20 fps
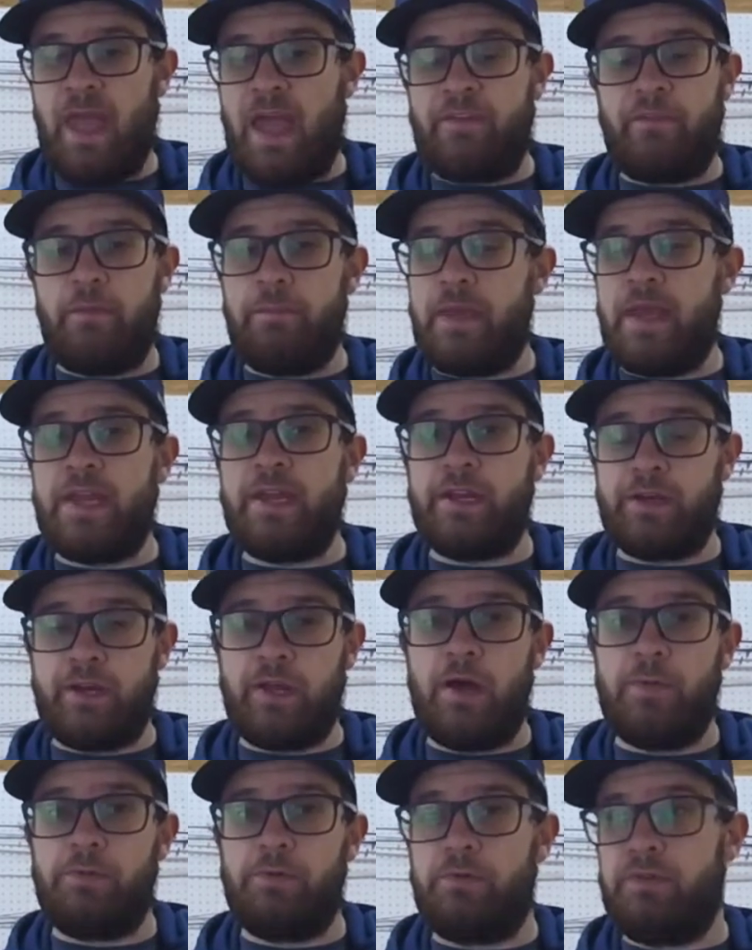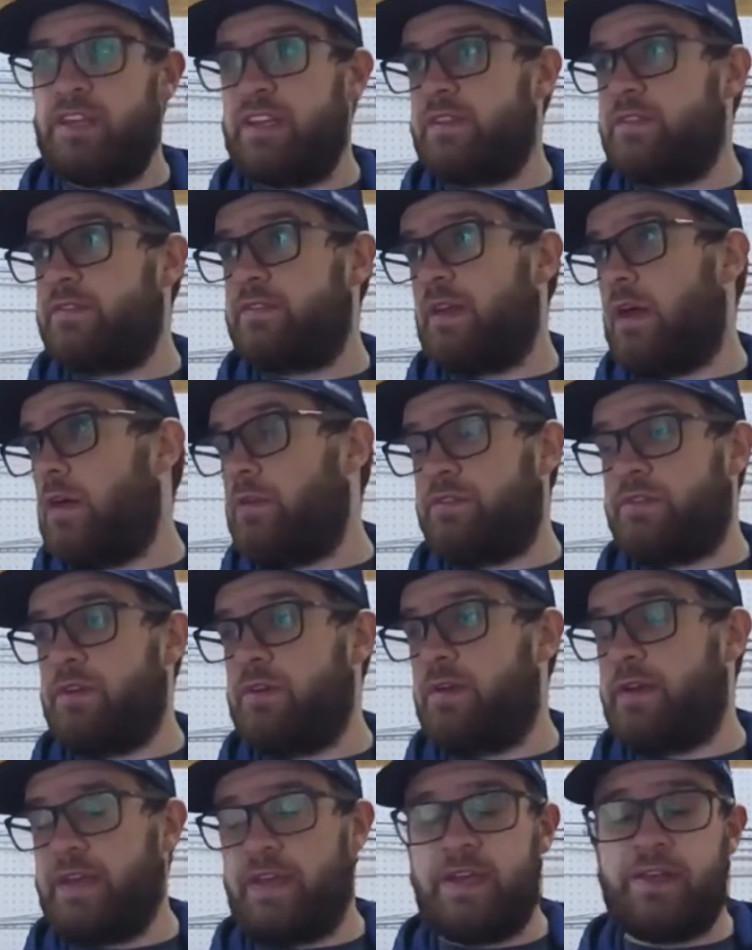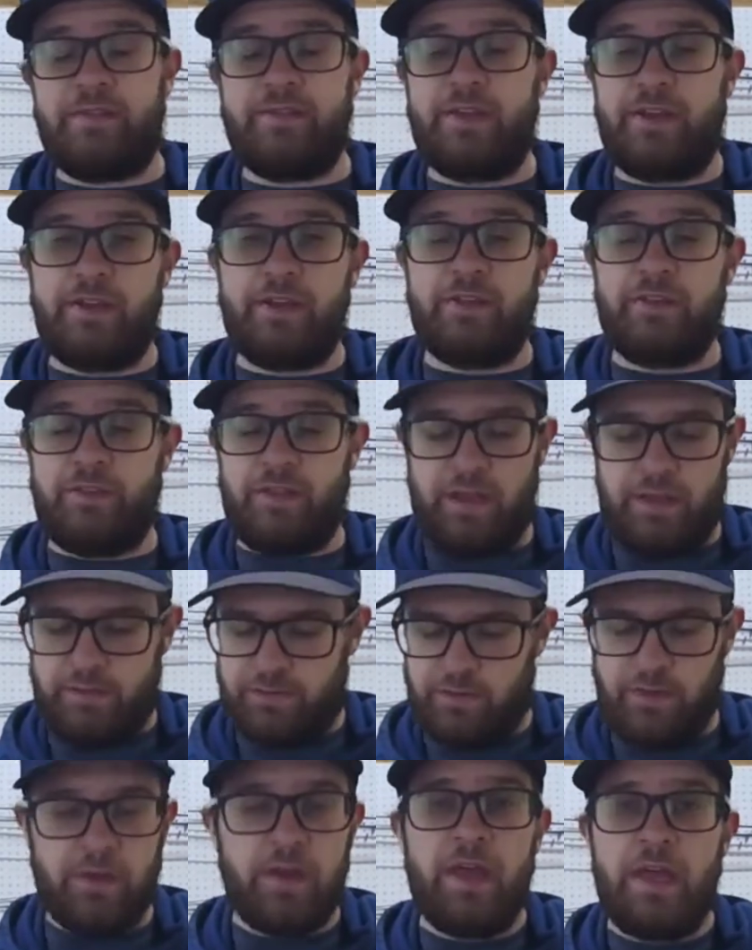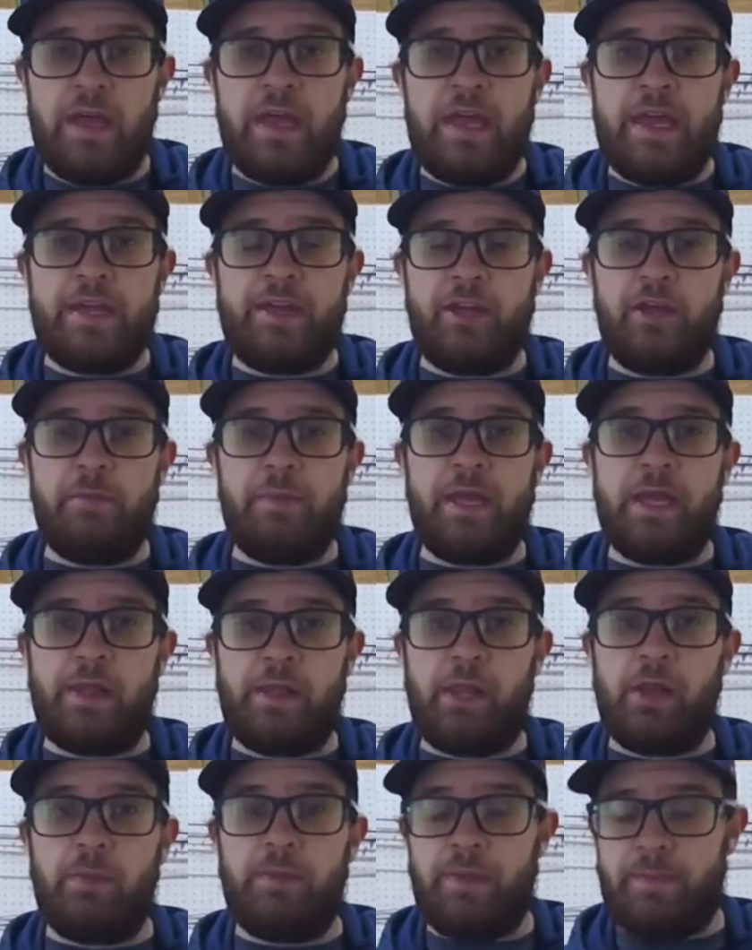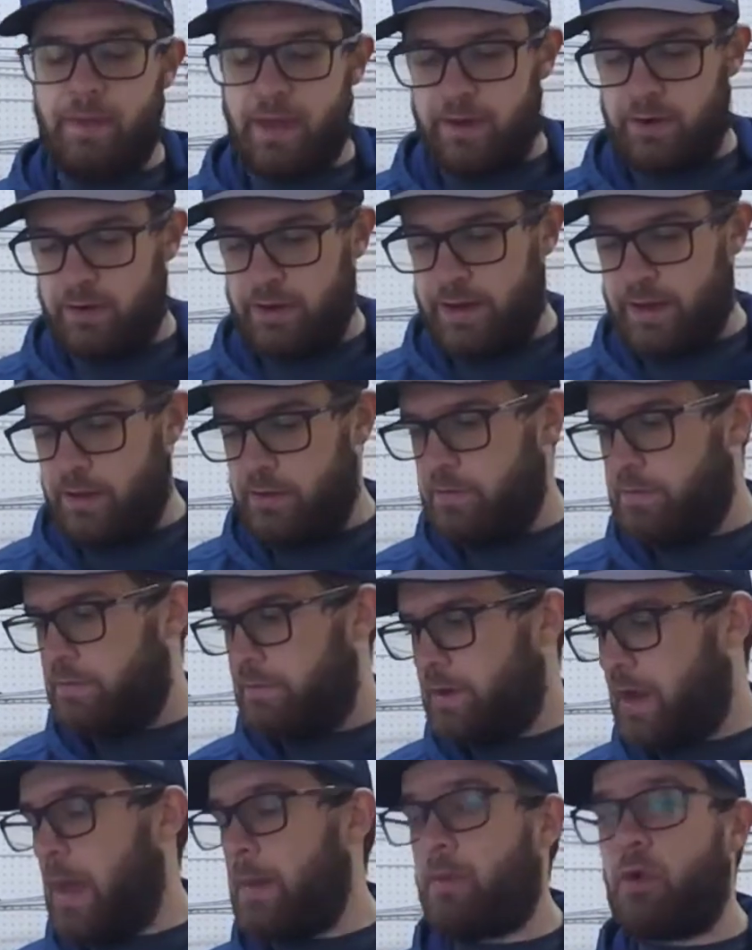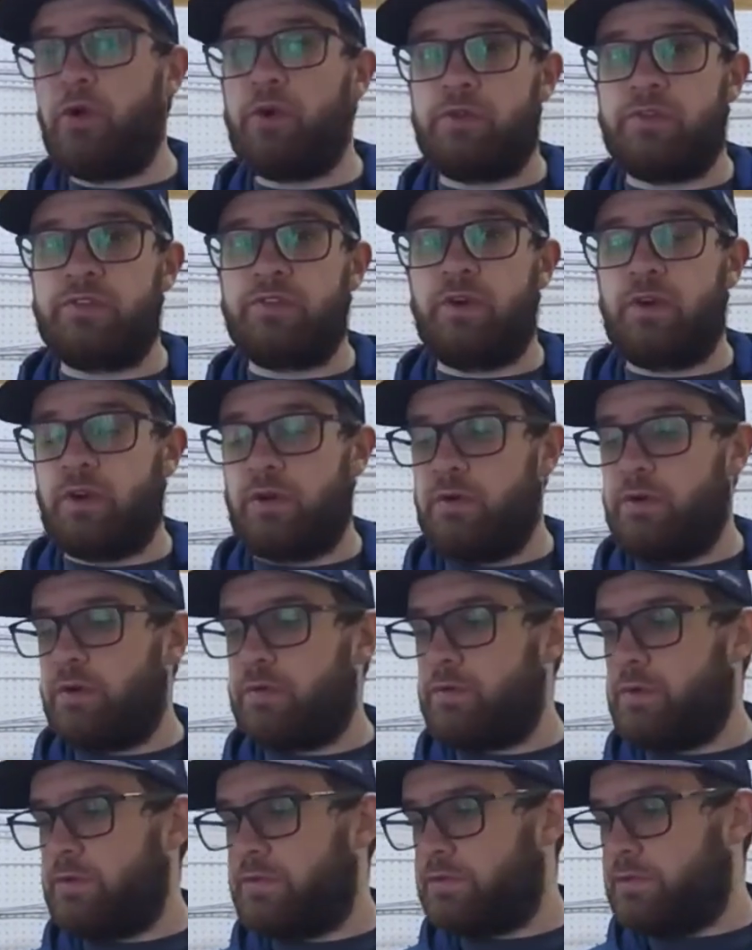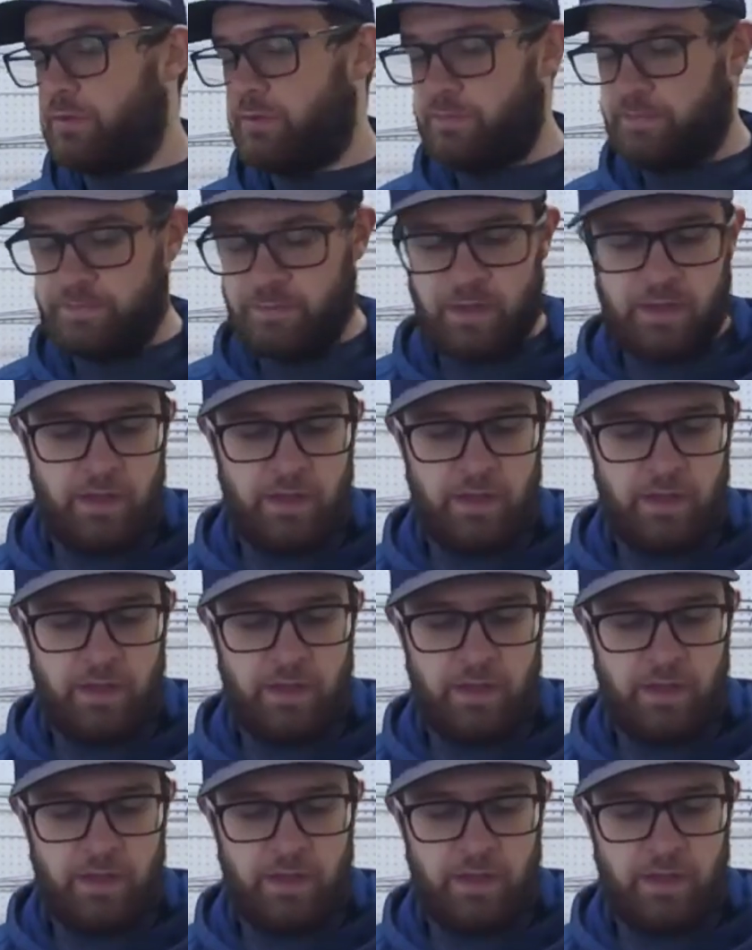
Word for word: Haven't been in a couple weeks also, I guess I could say, so it could be a little bit better now, but I'm going to start going real soon.